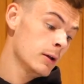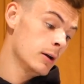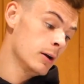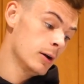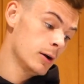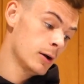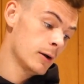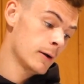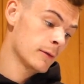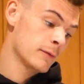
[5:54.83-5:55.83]

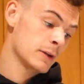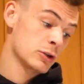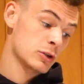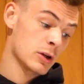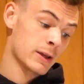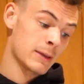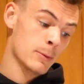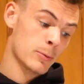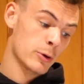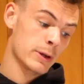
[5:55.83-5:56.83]
I hit my
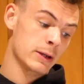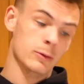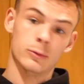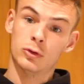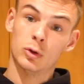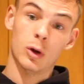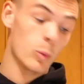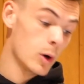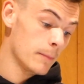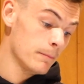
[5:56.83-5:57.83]
protein,
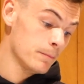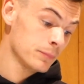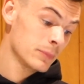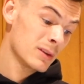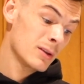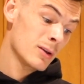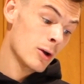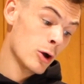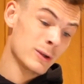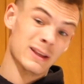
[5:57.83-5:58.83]
201,
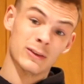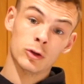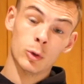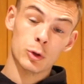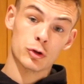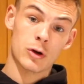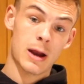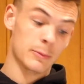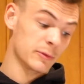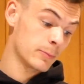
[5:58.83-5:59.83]
only hit 200
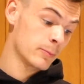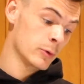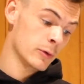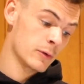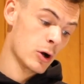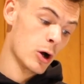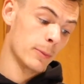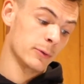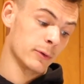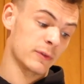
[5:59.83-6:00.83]
grams of
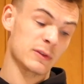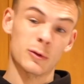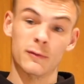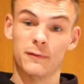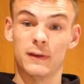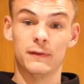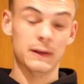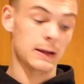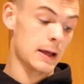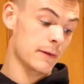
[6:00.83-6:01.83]
carbs, so I've still got
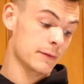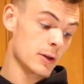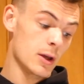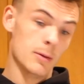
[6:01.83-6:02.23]
50 left.